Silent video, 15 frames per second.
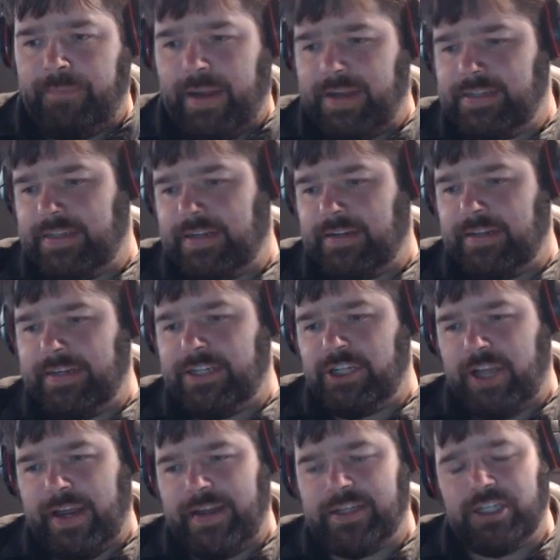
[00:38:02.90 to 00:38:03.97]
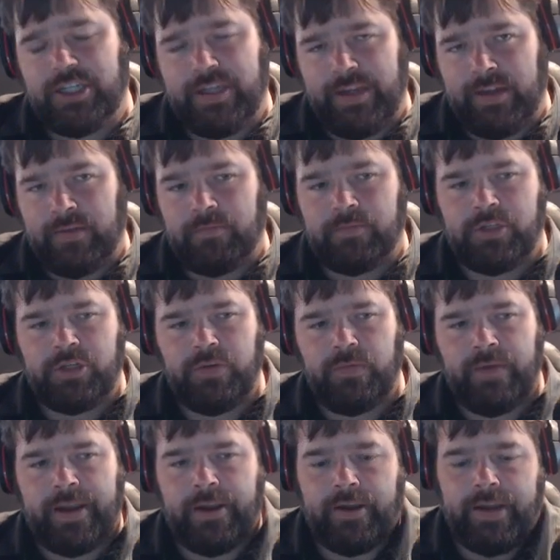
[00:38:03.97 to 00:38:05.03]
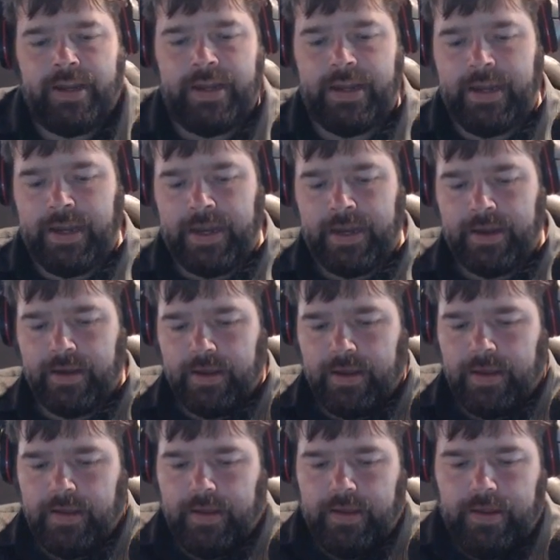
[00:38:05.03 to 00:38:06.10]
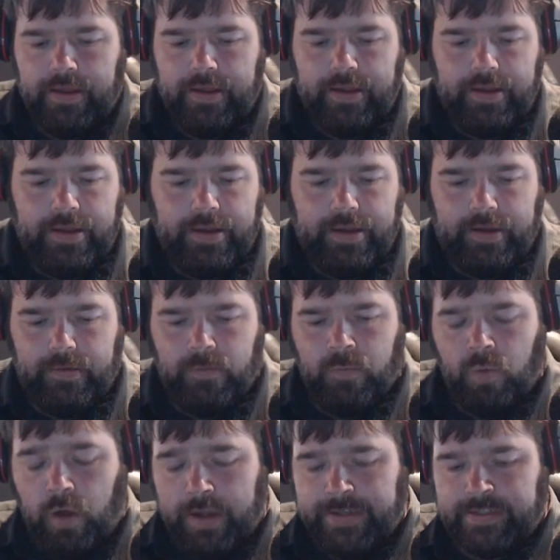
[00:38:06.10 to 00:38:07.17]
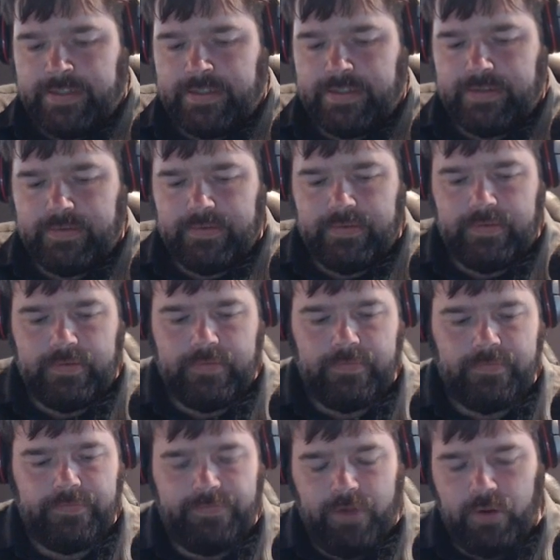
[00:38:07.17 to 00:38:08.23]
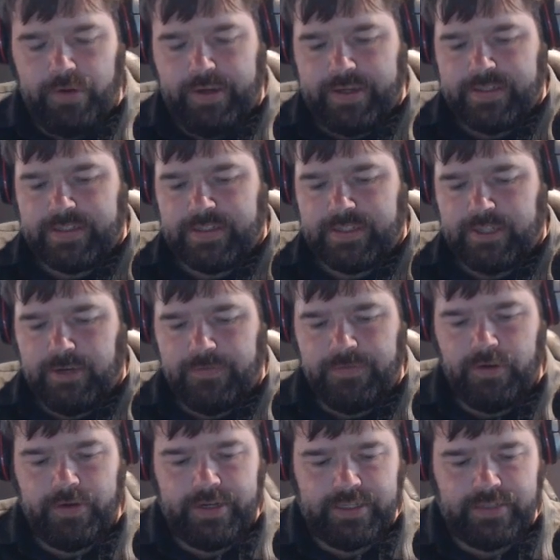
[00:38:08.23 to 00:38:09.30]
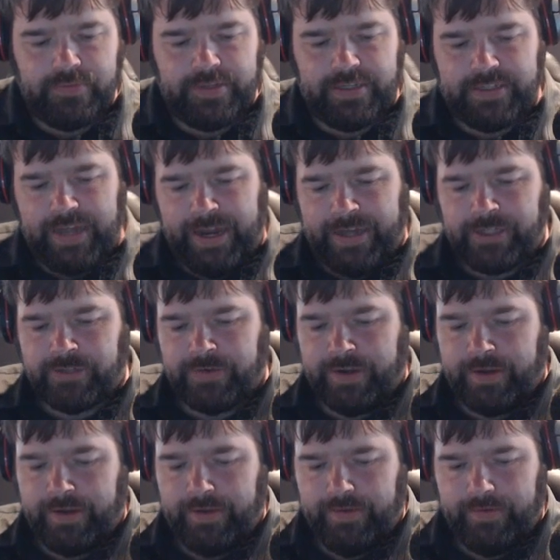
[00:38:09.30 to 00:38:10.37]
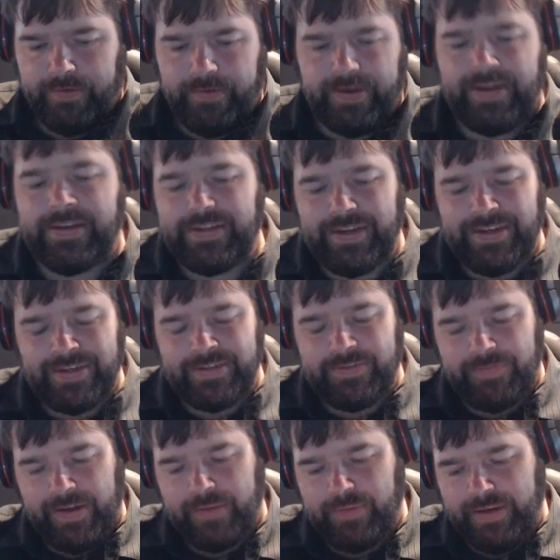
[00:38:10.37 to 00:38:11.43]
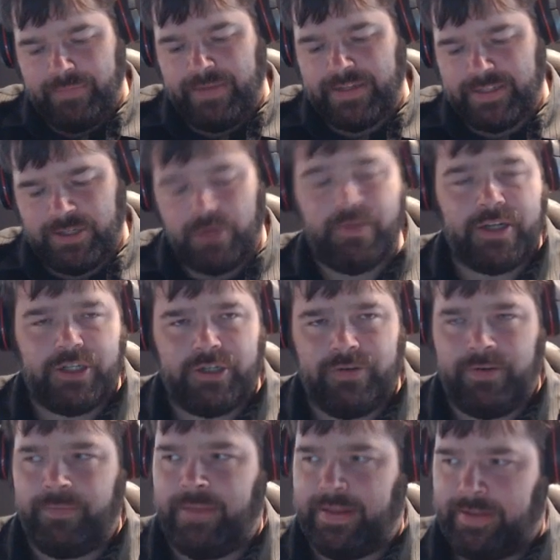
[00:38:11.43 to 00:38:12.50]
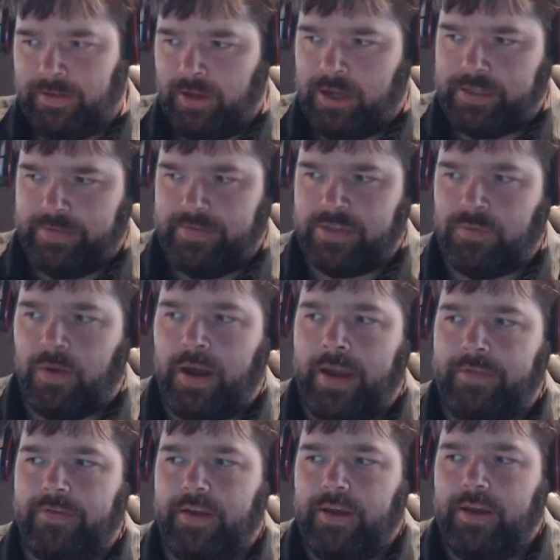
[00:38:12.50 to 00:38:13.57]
basically changed him to where he was focused, so focused with his hatred. His, his family meant so much to him that the loss of his wife